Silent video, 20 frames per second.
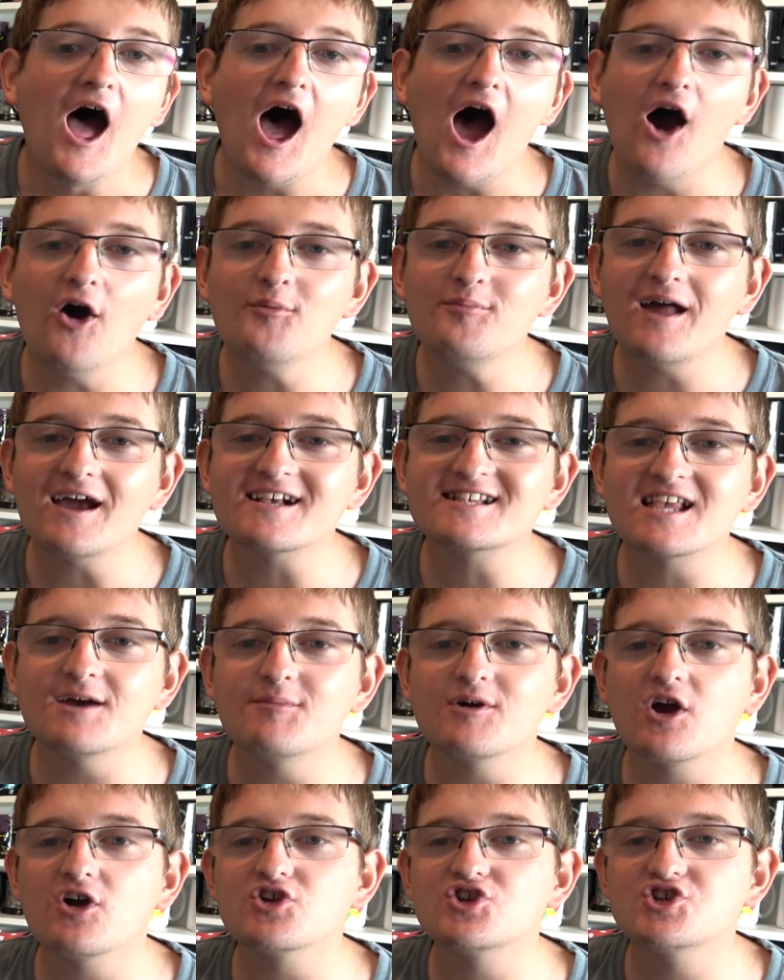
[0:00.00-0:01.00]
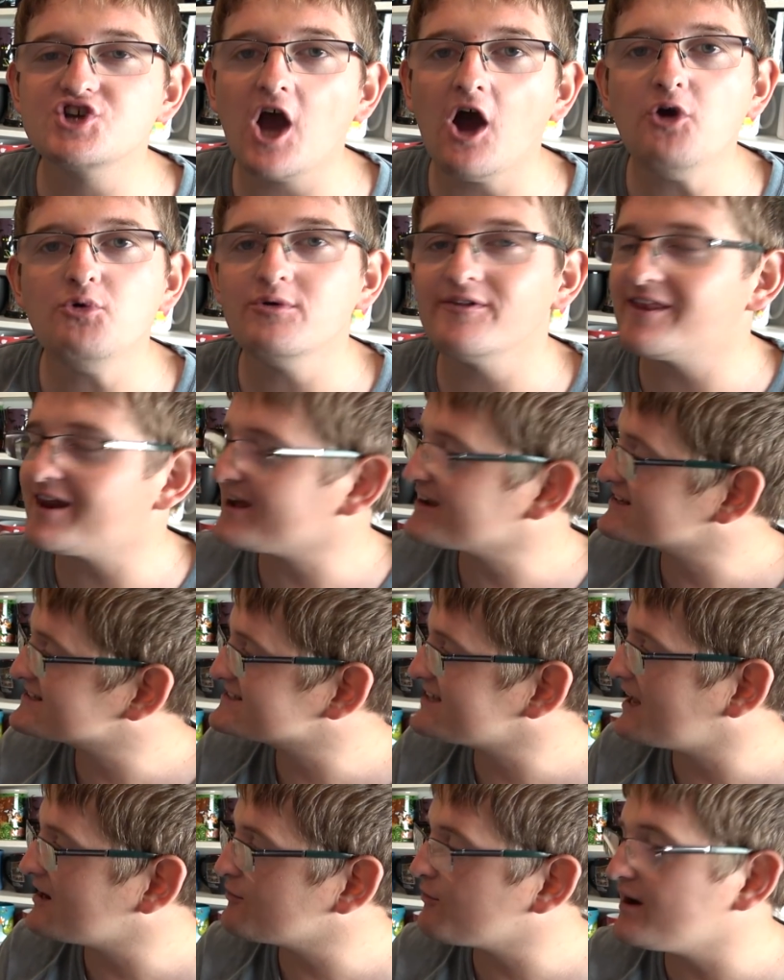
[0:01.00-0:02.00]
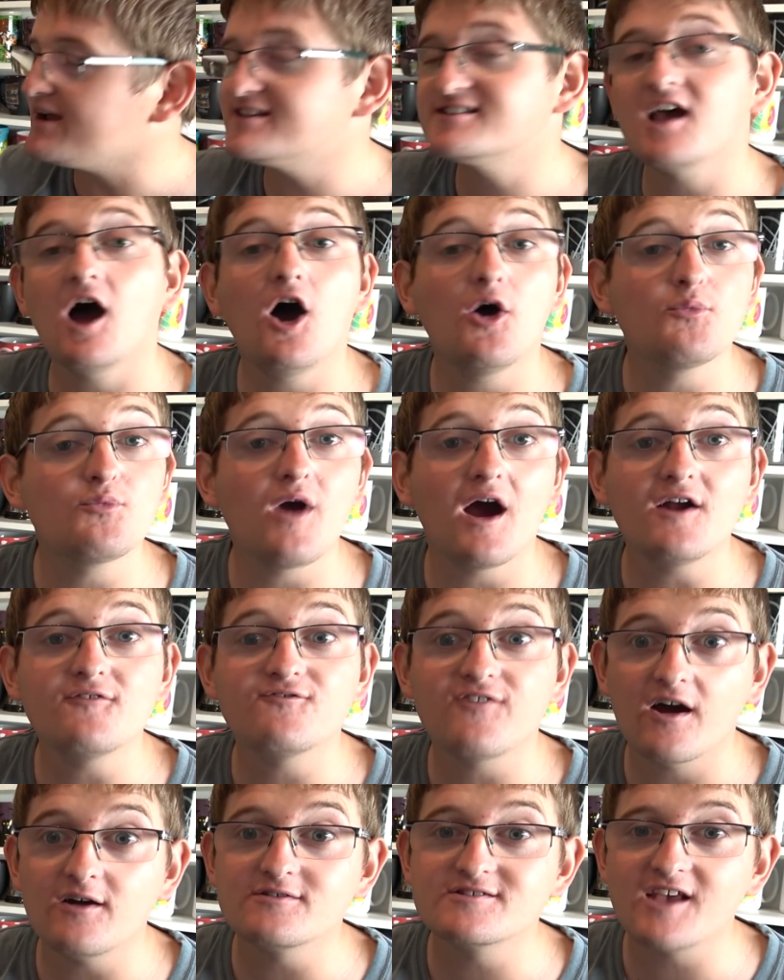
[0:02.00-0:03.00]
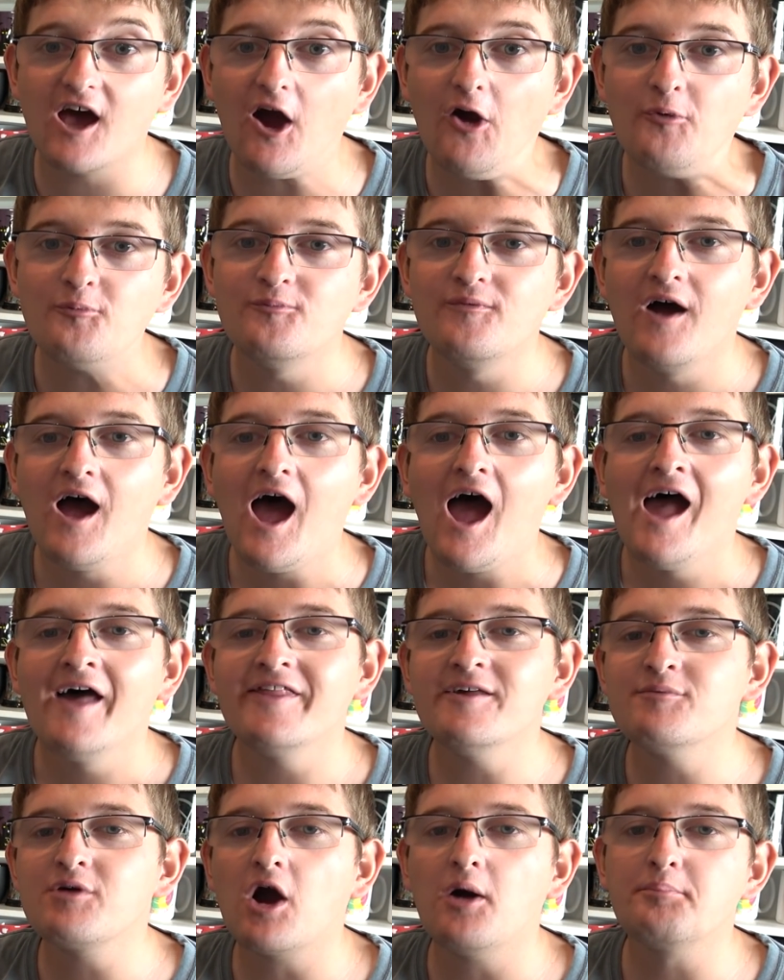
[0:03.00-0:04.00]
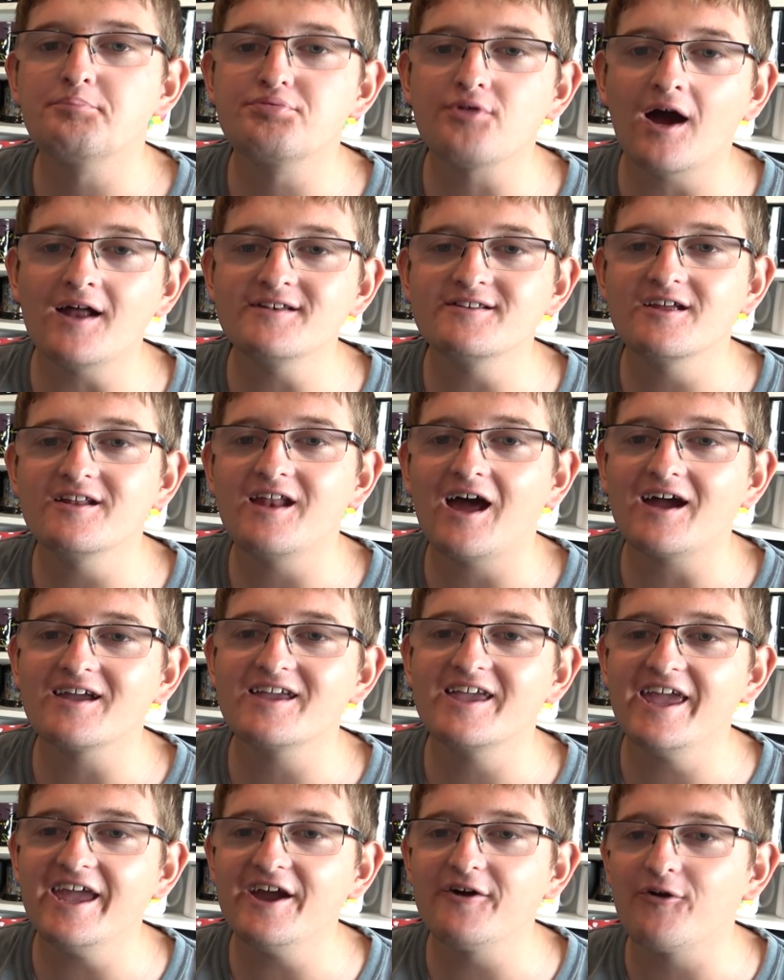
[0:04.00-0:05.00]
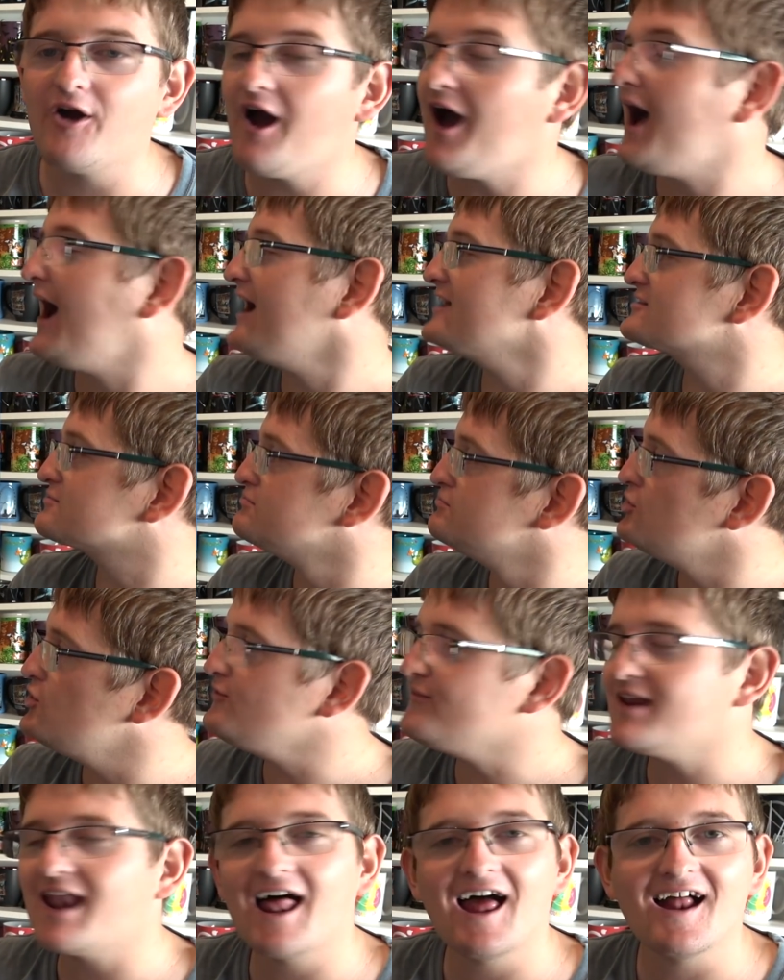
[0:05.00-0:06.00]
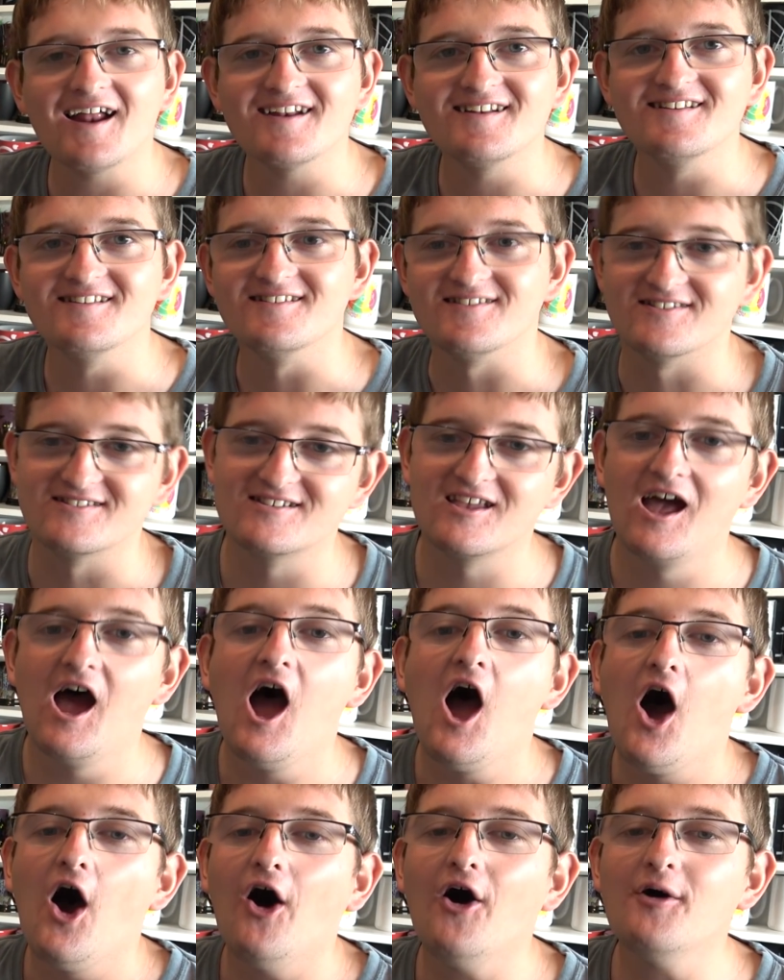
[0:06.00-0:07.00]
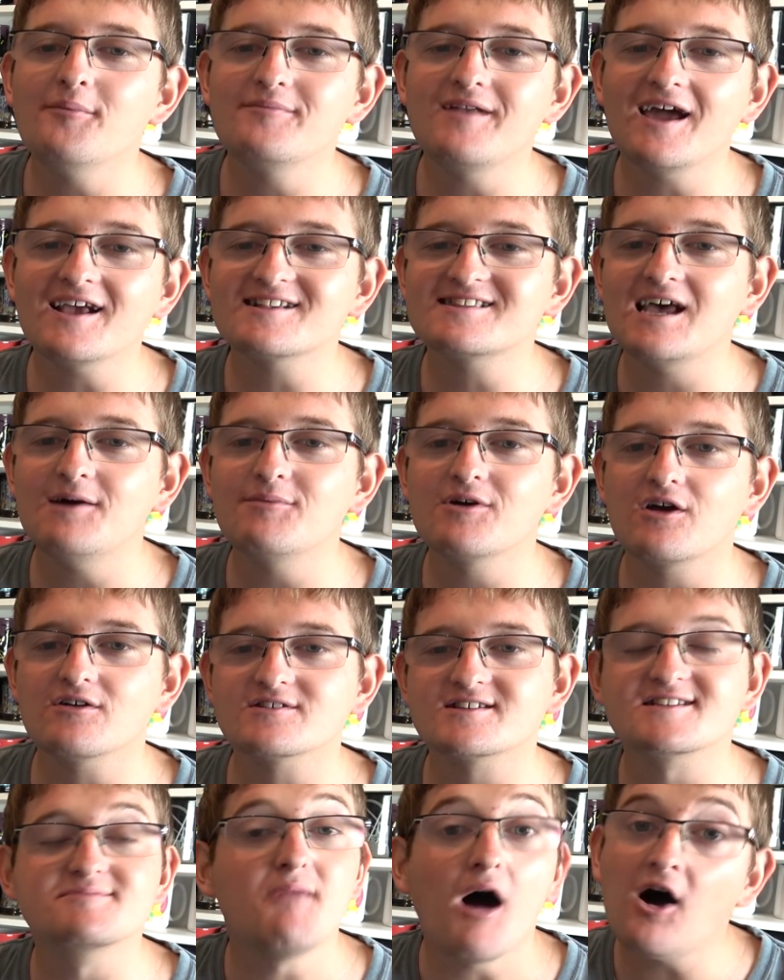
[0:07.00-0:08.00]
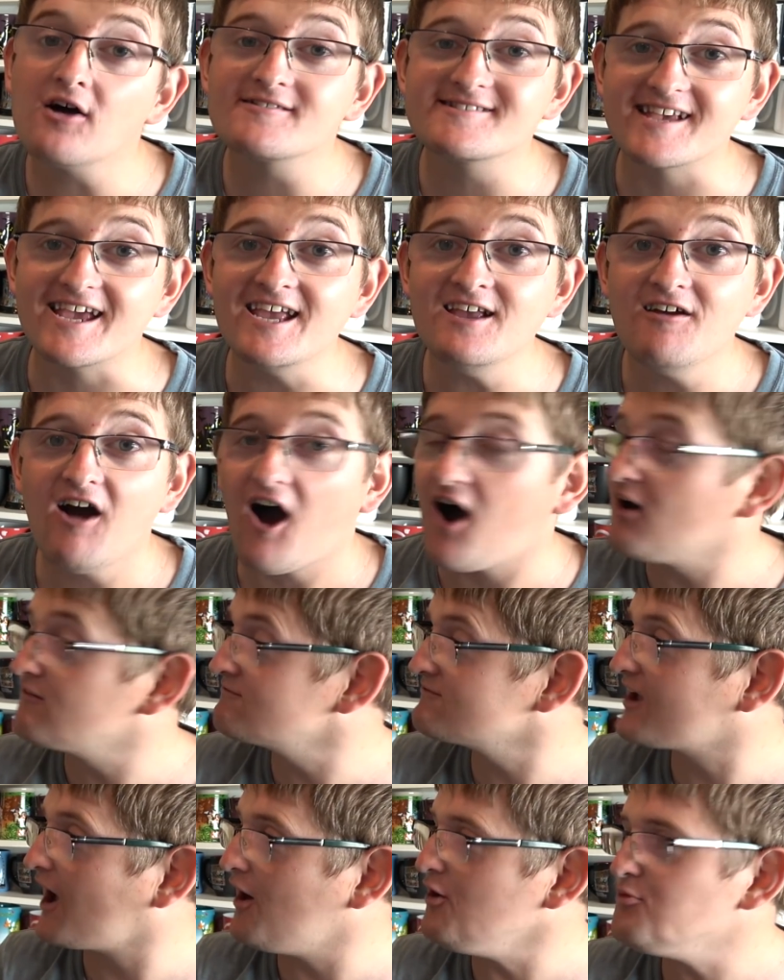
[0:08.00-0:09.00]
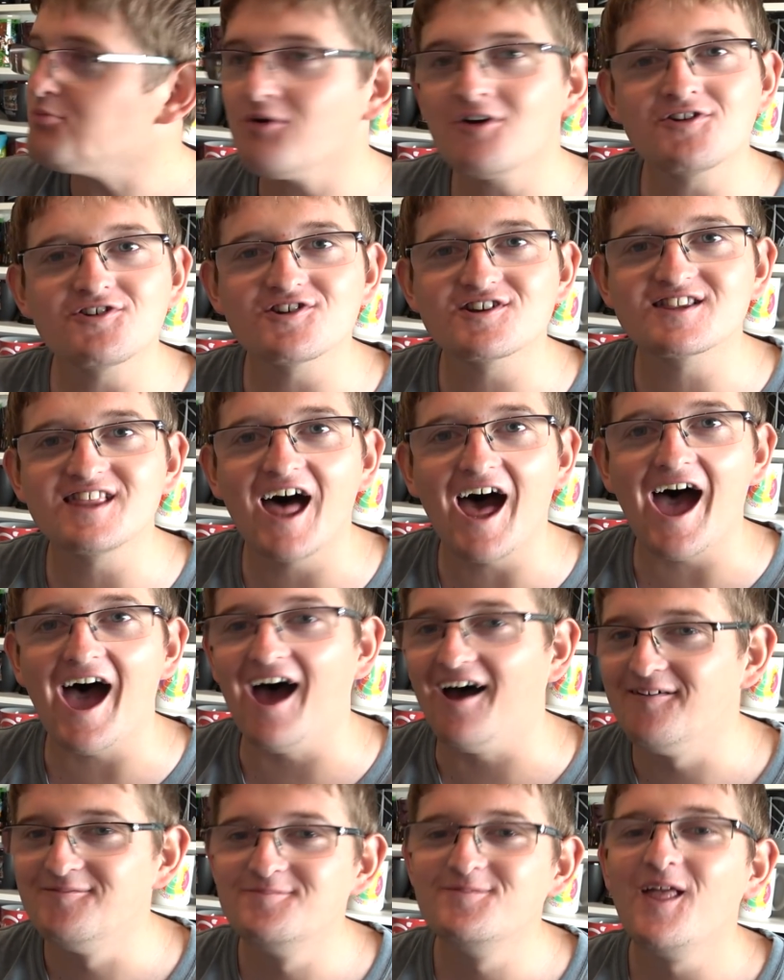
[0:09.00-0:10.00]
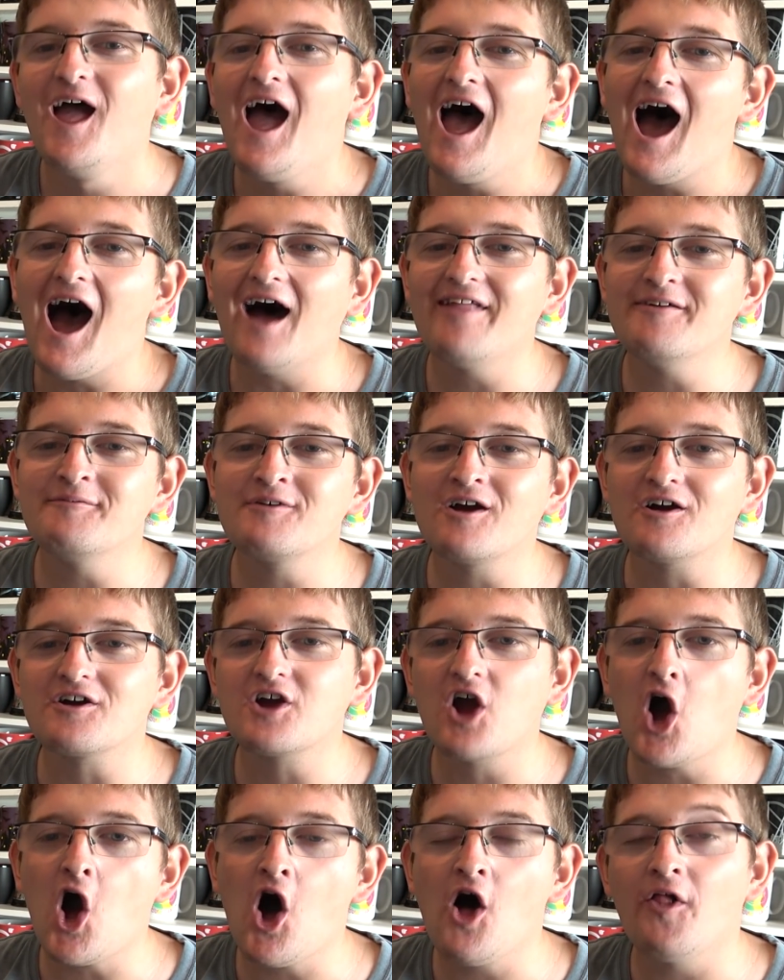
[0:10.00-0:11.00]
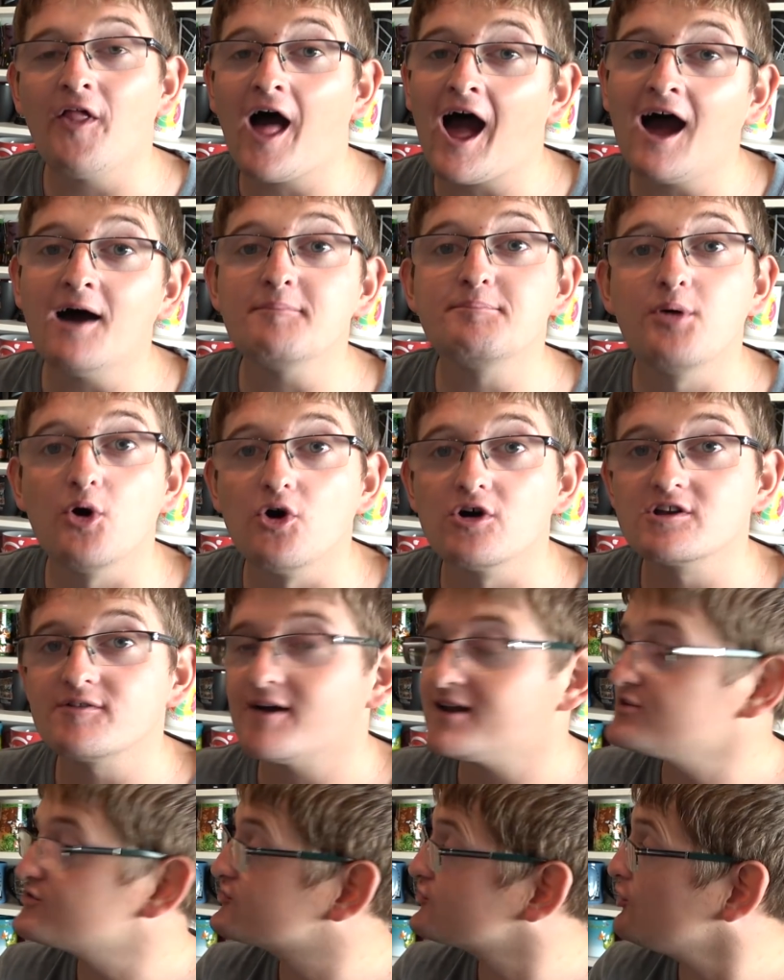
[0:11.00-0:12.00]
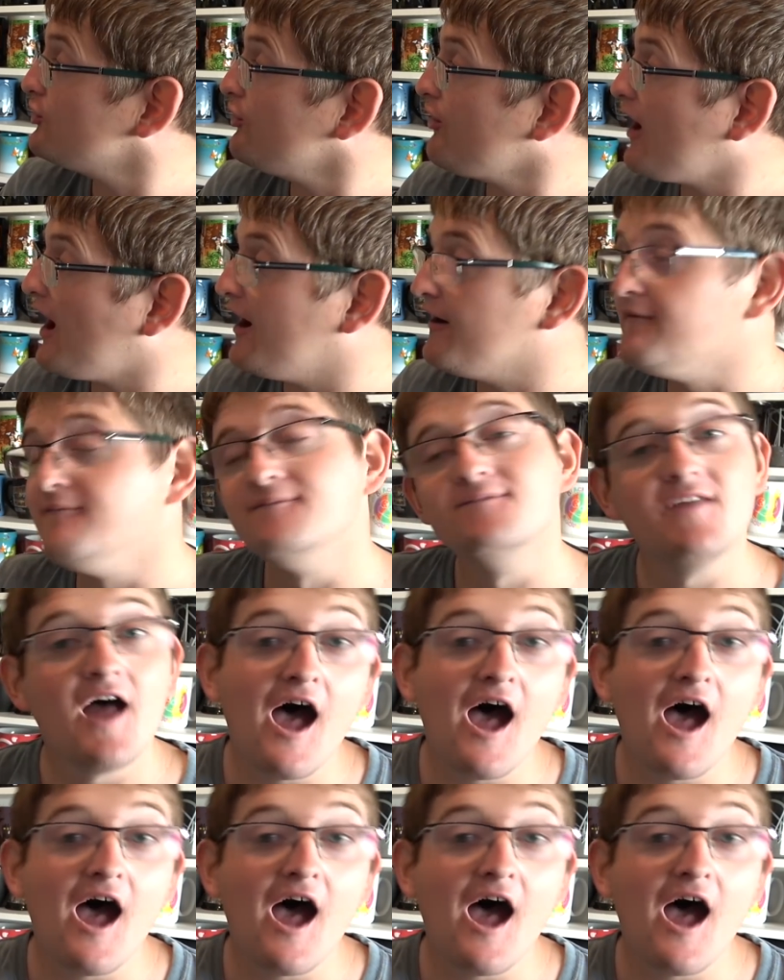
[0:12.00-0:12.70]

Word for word: Up next then, we've got Joe with an Accelerator on-ride photo. And then we've got Brandon and Kira at Movieland. Up next then, we've got Smarty on Cobra just there. And then we've got Carl at PortAventura.